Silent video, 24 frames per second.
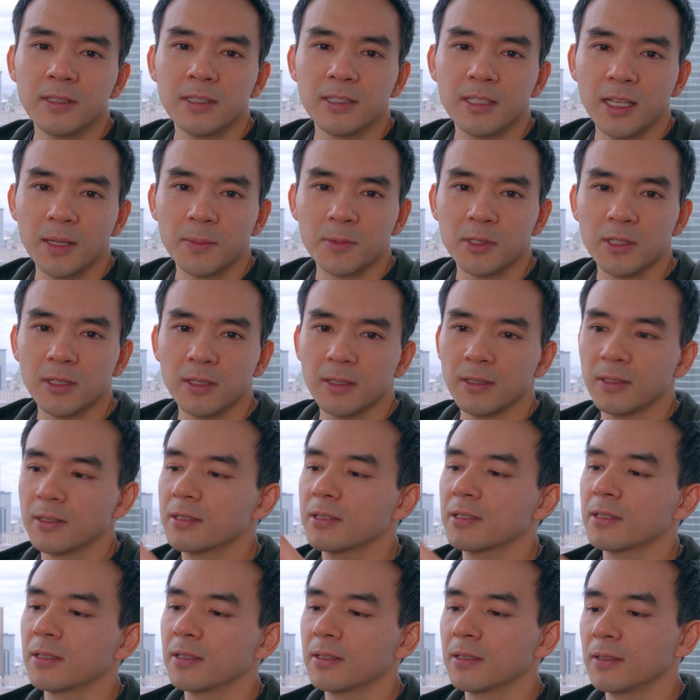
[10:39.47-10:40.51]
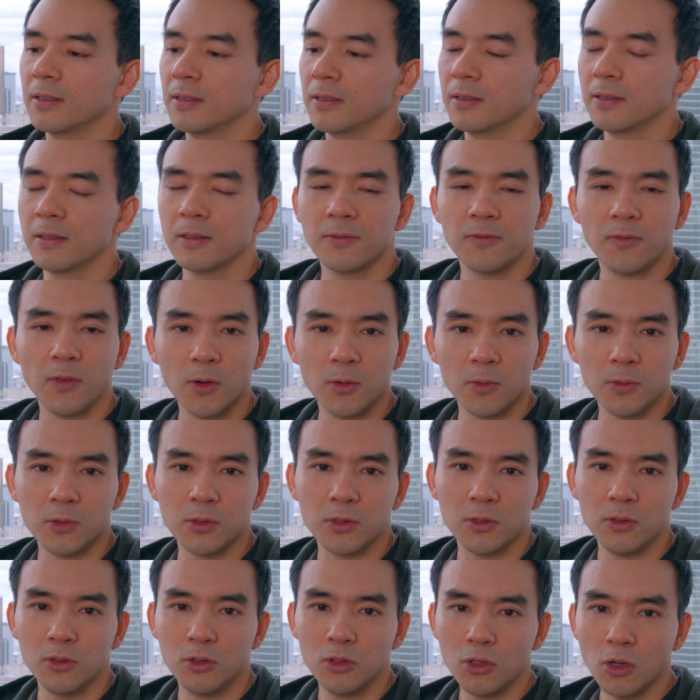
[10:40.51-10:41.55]
Samsung's
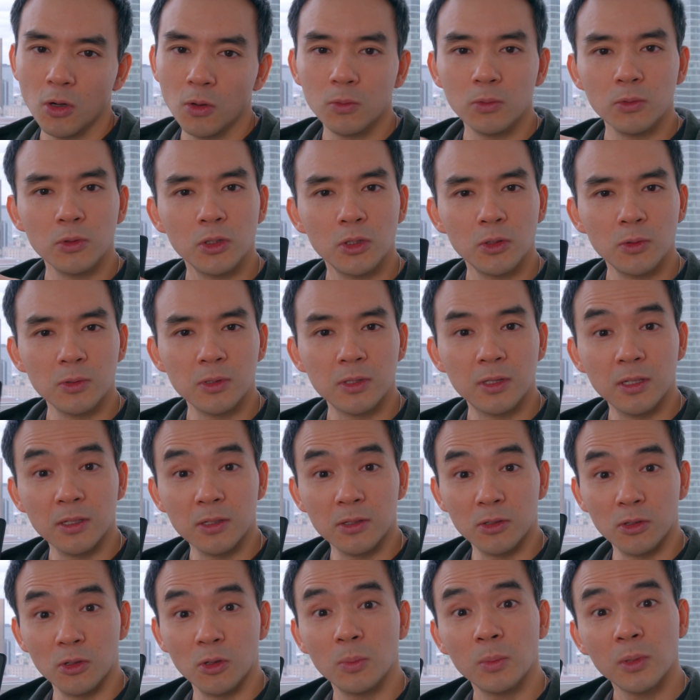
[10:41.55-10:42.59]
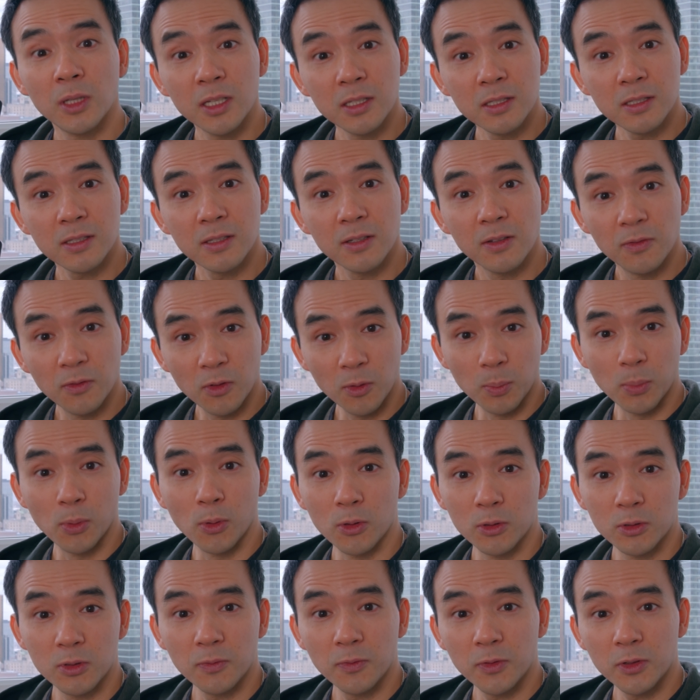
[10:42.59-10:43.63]
phones don't use the zoom lens for
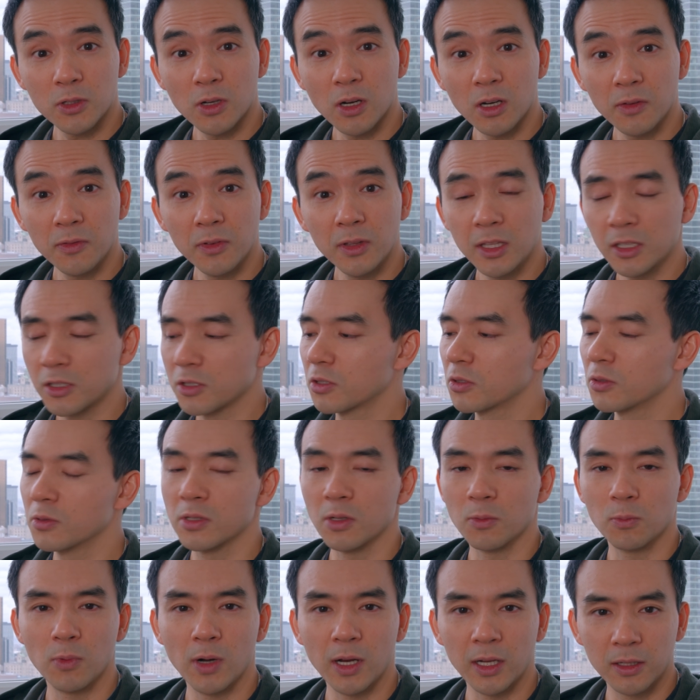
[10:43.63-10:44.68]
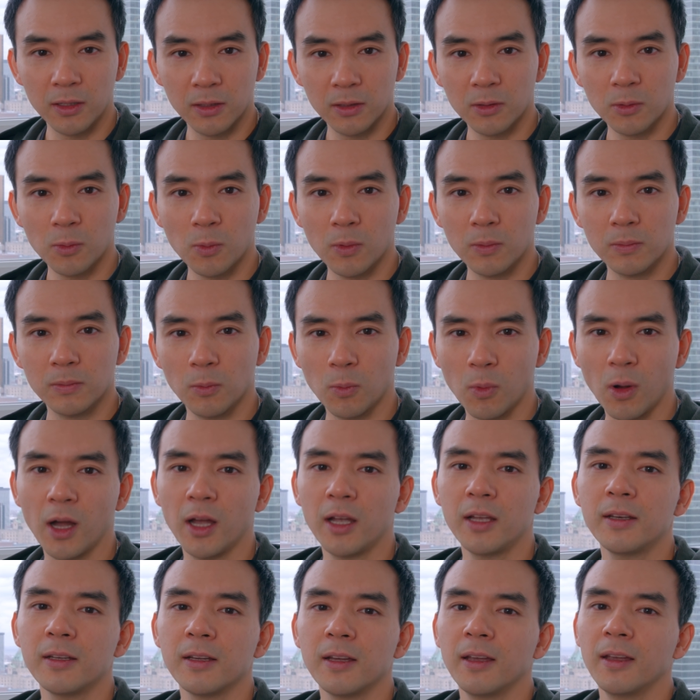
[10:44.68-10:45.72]
portrait photography. They just use the regular
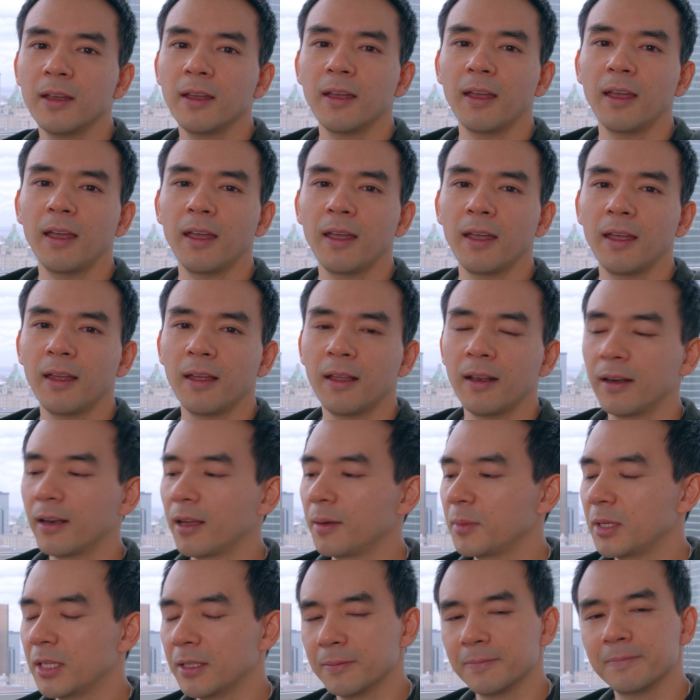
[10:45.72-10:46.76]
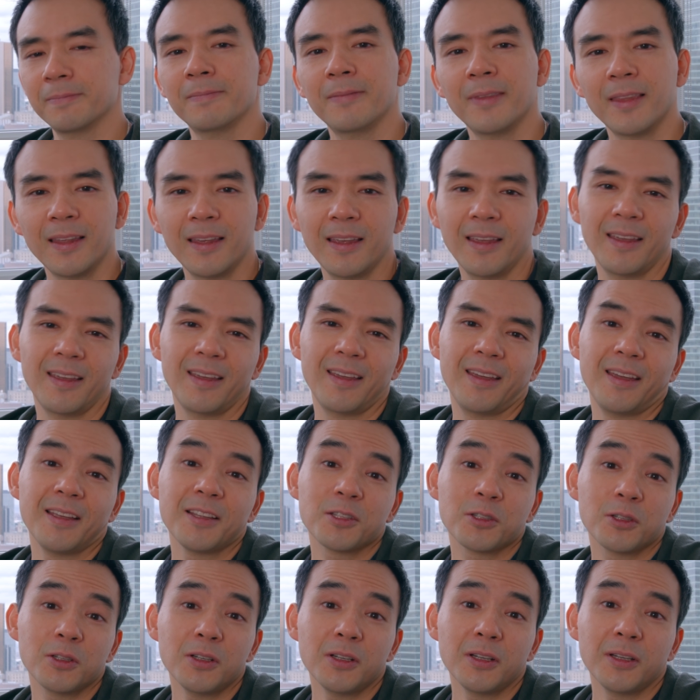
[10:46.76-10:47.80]
wide. And I mean,
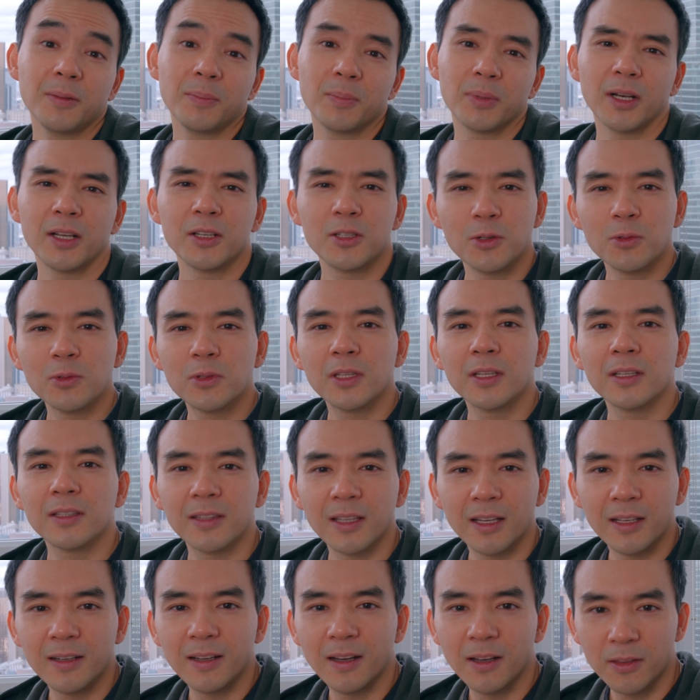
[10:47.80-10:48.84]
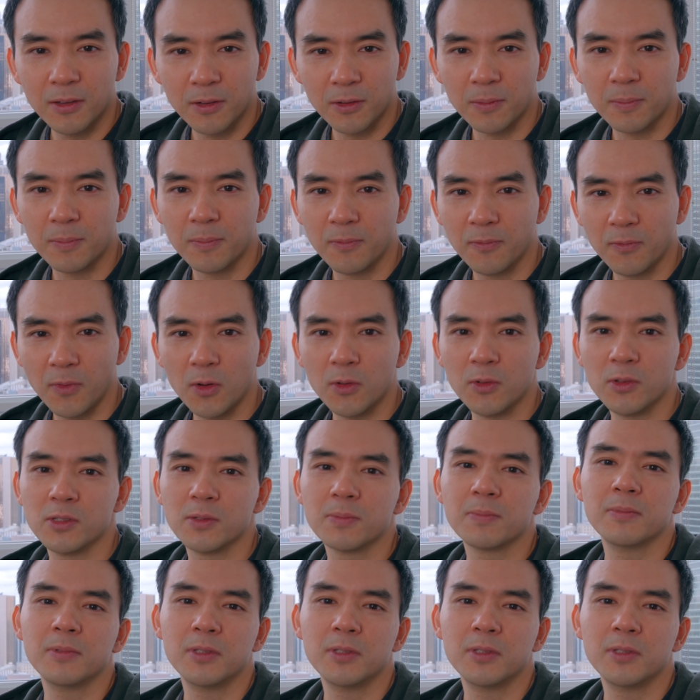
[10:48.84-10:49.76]
it's good, but I do think that other phones